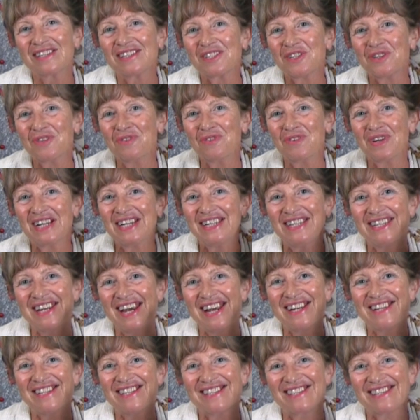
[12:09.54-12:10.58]
to sort of
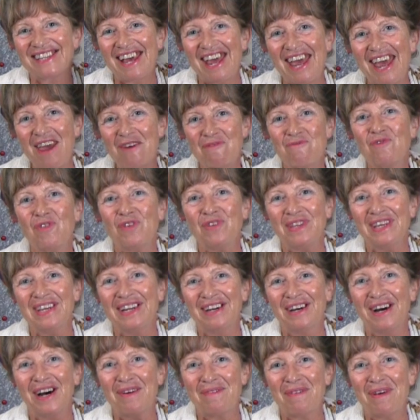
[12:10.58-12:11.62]
condense
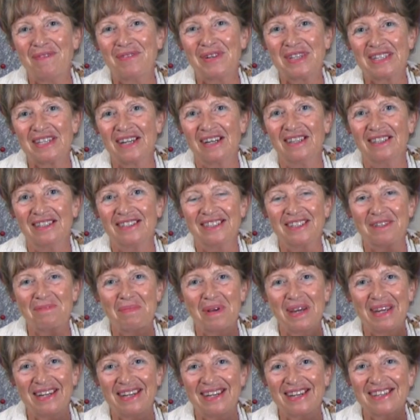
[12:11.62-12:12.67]
everything I've ever done to
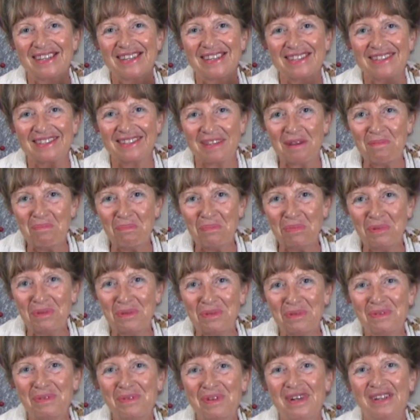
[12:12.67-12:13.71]
make it as
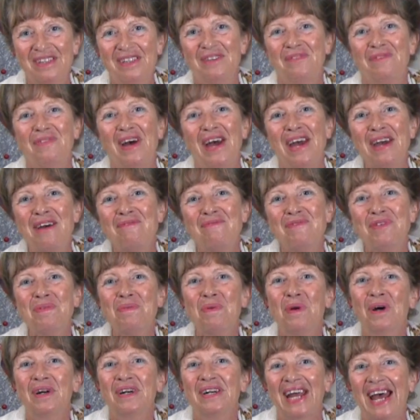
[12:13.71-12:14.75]
simple for
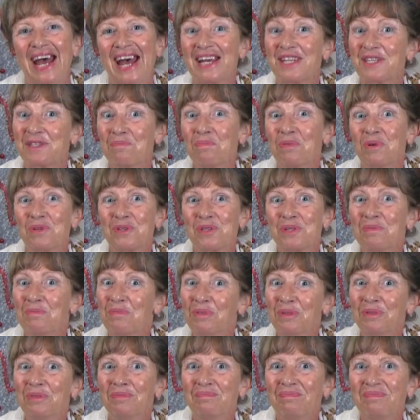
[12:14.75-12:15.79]
everyone as
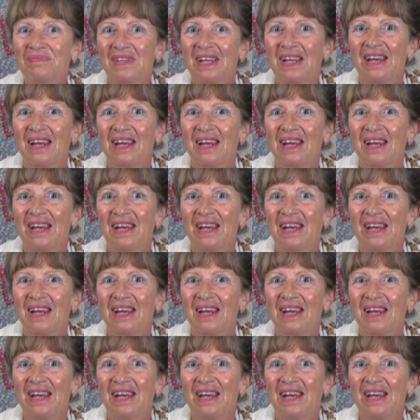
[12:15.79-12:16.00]
possible.